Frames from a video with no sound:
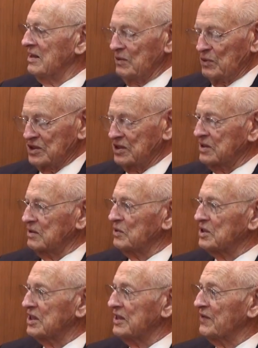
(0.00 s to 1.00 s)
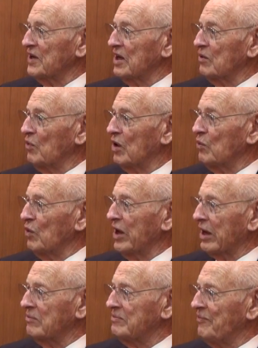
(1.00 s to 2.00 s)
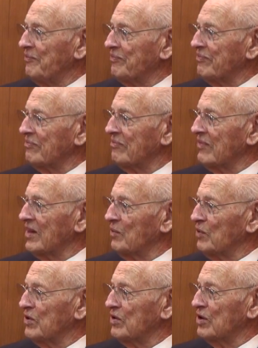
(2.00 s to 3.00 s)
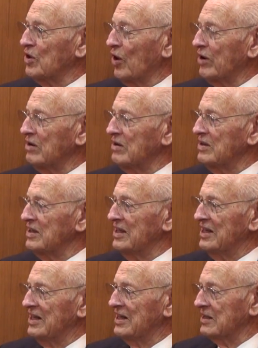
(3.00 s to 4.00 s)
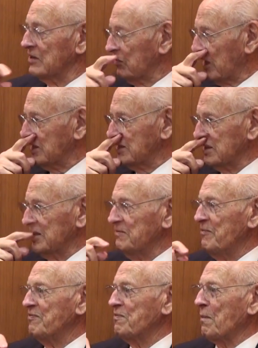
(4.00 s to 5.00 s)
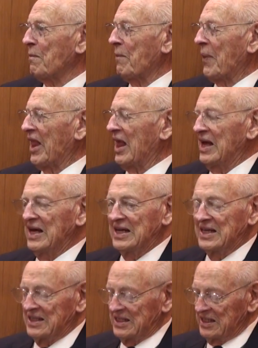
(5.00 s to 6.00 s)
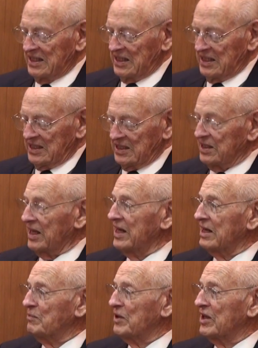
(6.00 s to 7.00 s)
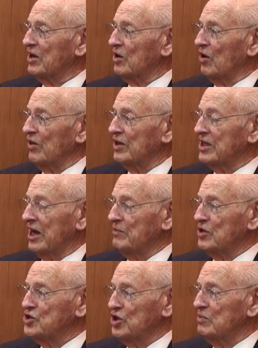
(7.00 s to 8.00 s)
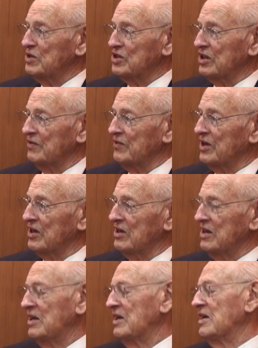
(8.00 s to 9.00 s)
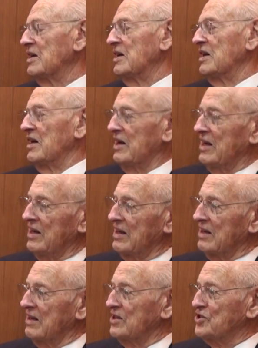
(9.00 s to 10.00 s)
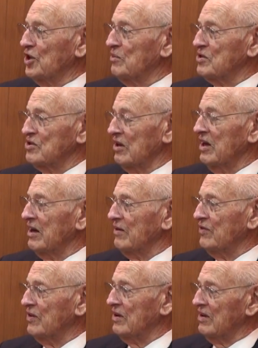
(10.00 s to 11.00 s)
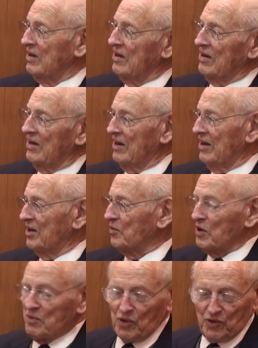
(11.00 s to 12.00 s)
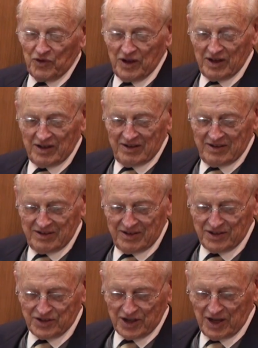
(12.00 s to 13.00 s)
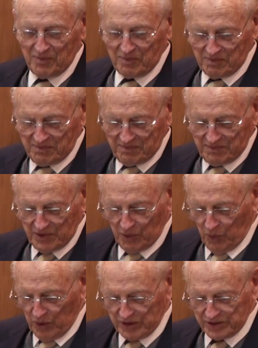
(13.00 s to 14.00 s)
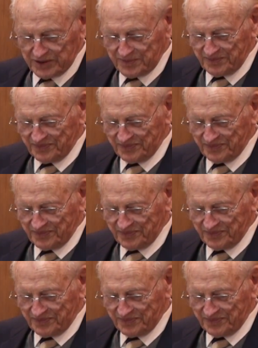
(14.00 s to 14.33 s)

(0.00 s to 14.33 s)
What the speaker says: was living in one wing with her daughter and grandson. And they had been there all the time. The Germans lived there, and the Germans left, and we moved into the same quarters.